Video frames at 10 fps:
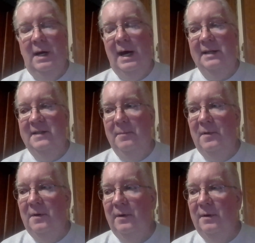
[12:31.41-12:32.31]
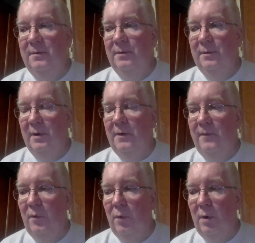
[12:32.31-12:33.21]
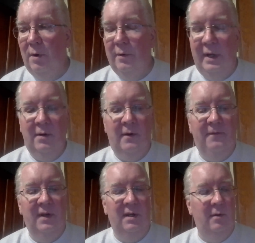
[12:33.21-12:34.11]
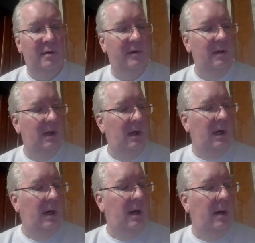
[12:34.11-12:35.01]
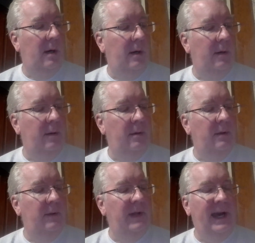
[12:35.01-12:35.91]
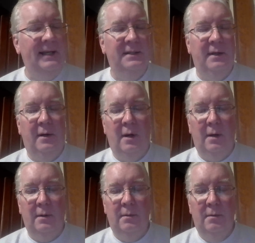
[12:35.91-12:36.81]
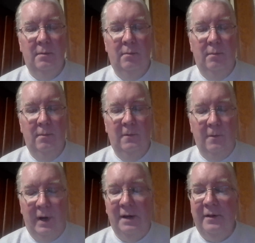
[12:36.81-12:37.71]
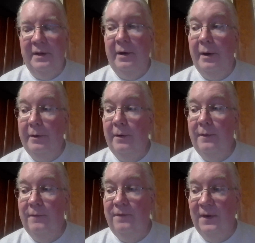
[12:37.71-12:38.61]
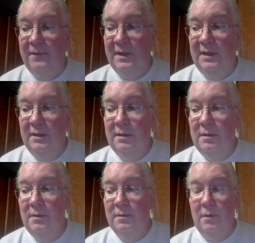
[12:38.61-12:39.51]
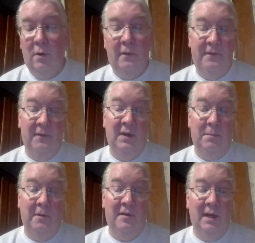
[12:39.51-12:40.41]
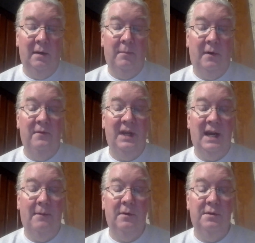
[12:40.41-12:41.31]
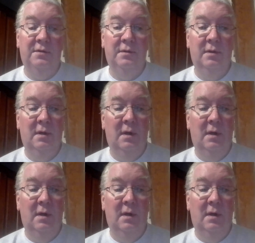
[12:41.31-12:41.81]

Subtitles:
I typically look for layoff figures that are greater than 150 or 50% above the average